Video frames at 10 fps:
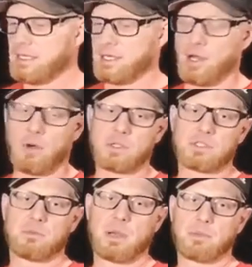and always
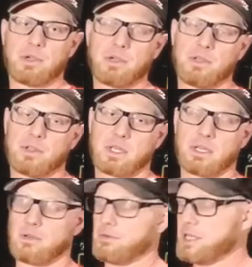remember you
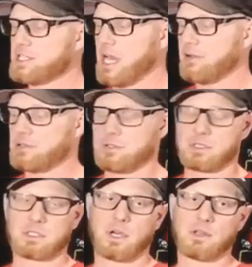can reach out to
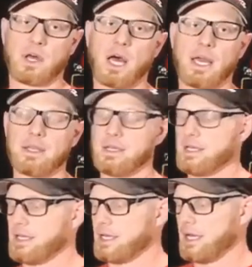us online
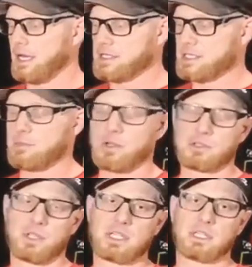at
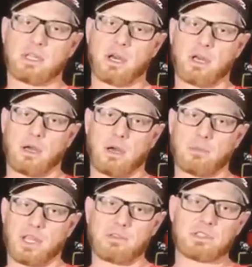zbrozracing.com.
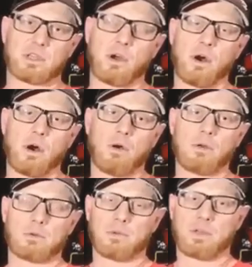Give us a call.
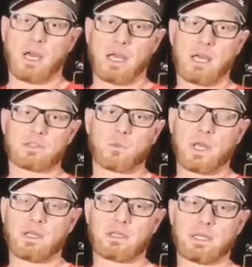We've got guys
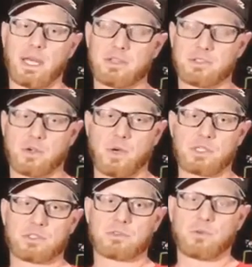waiting to answer
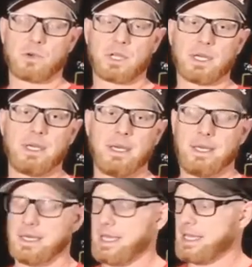questions for you,
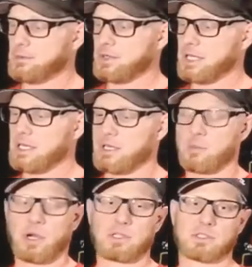and we'll get you the
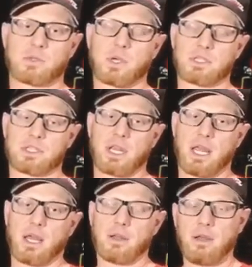parts as quick as you
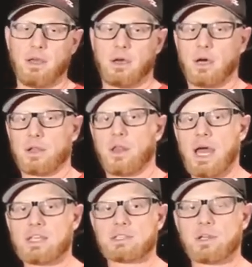can. On a
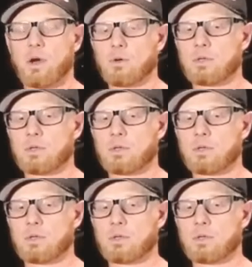last note,